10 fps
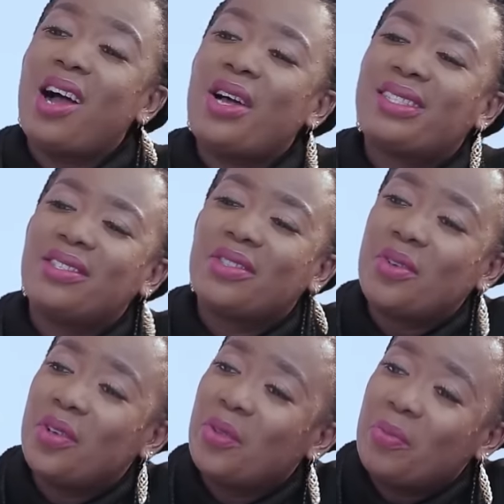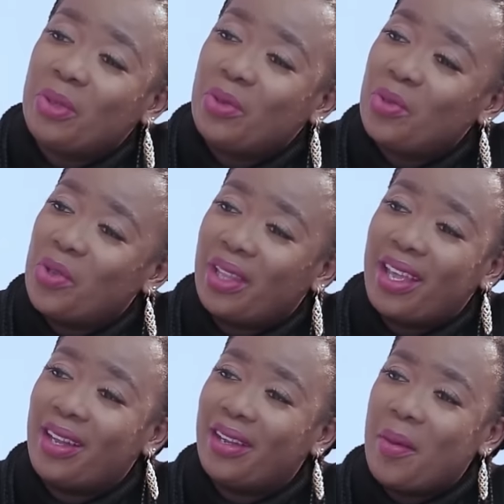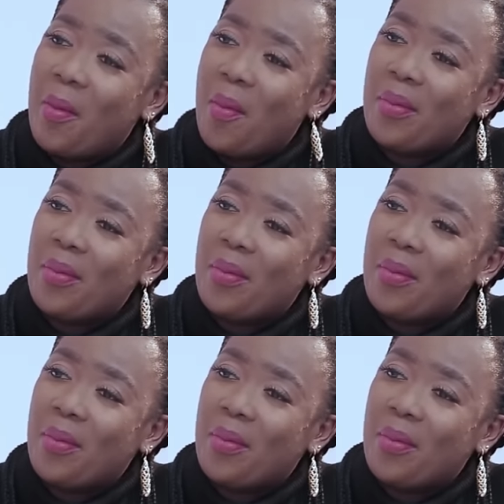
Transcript: what are things going on between you and Kelly?